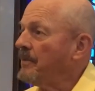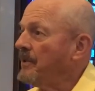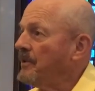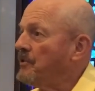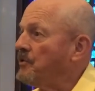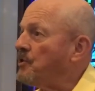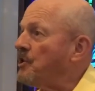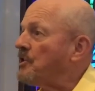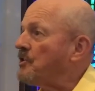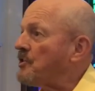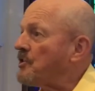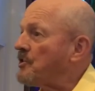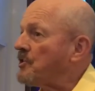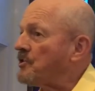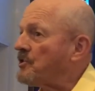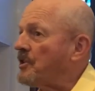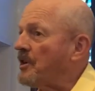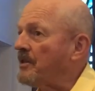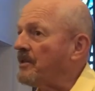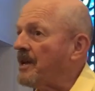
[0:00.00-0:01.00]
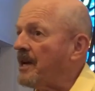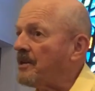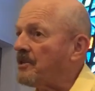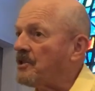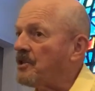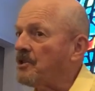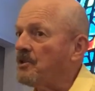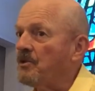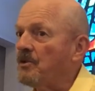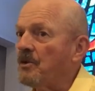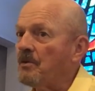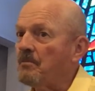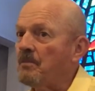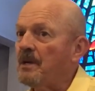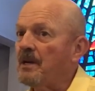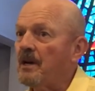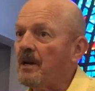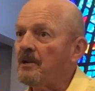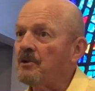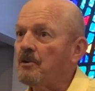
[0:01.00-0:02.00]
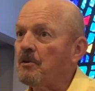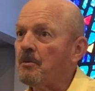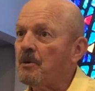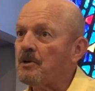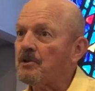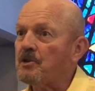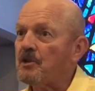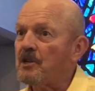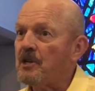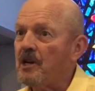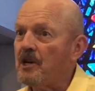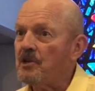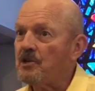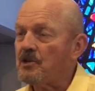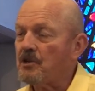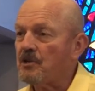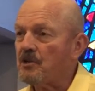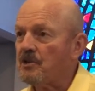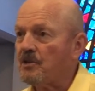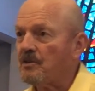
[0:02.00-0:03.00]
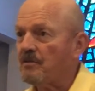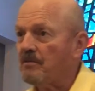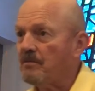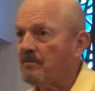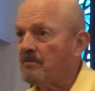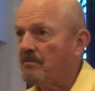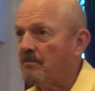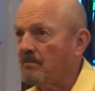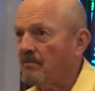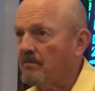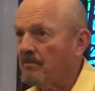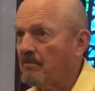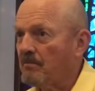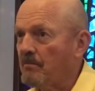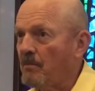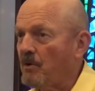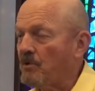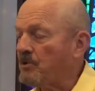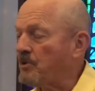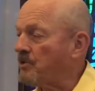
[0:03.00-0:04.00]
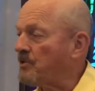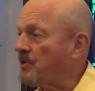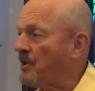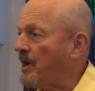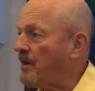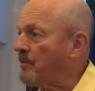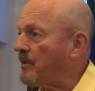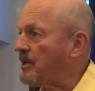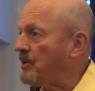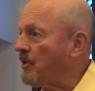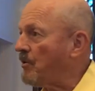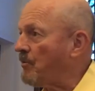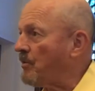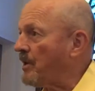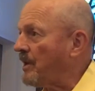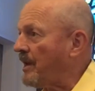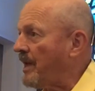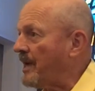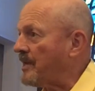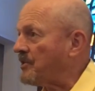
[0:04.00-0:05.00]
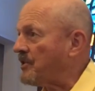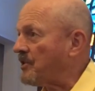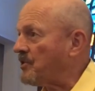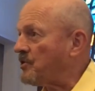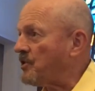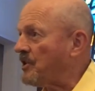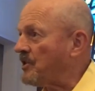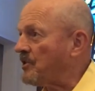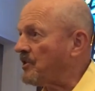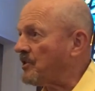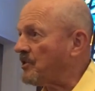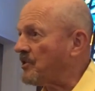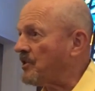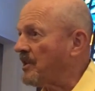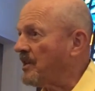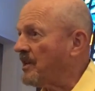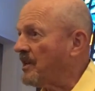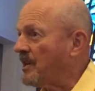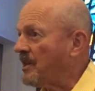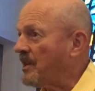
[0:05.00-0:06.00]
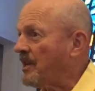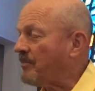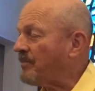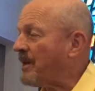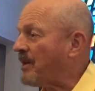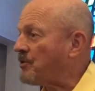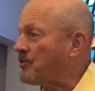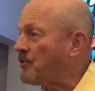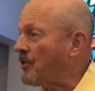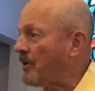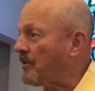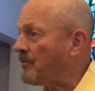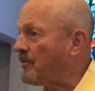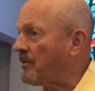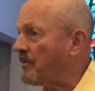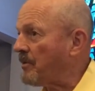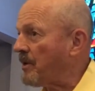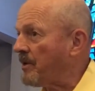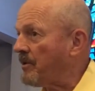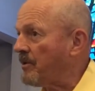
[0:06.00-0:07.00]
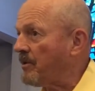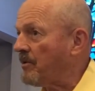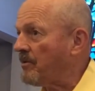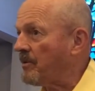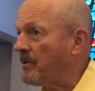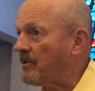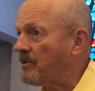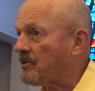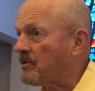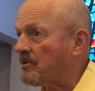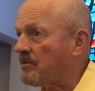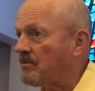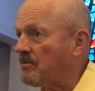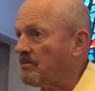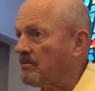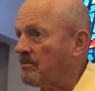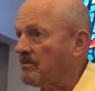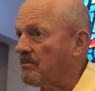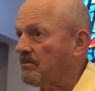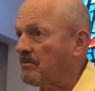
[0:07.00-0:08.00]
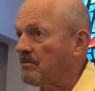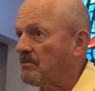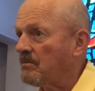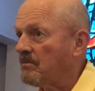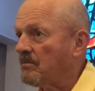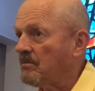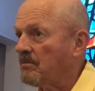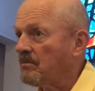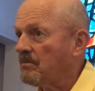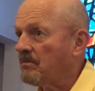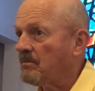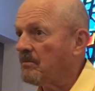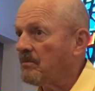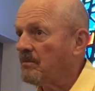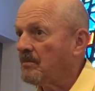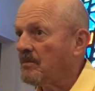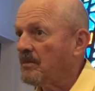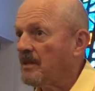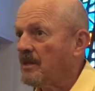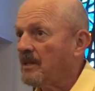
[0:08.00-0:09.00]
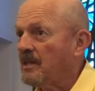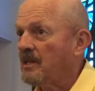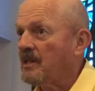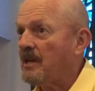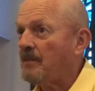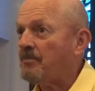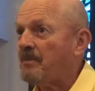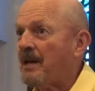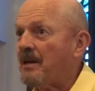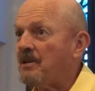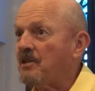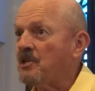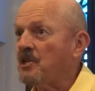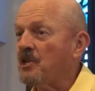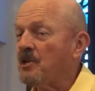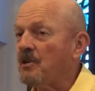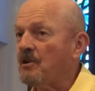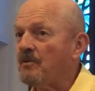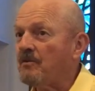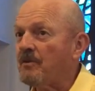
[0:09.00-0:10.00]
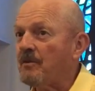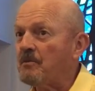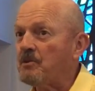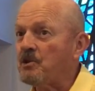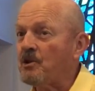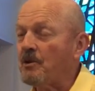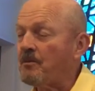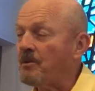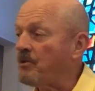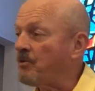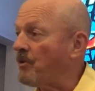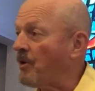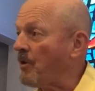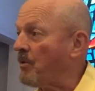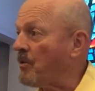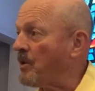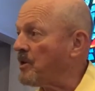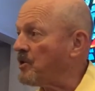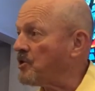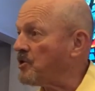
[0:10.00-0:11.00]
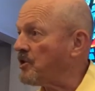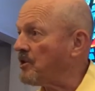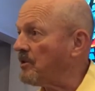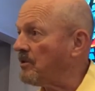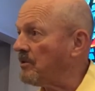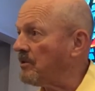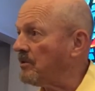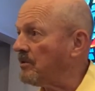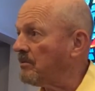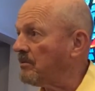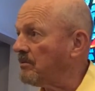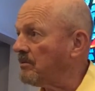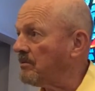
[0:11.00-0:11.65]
Jesus has done that to you and me on numerous occasions. Most of the time we don't realize that Jesus kept that truck from running over us, kept that deer from jumping through our windshield,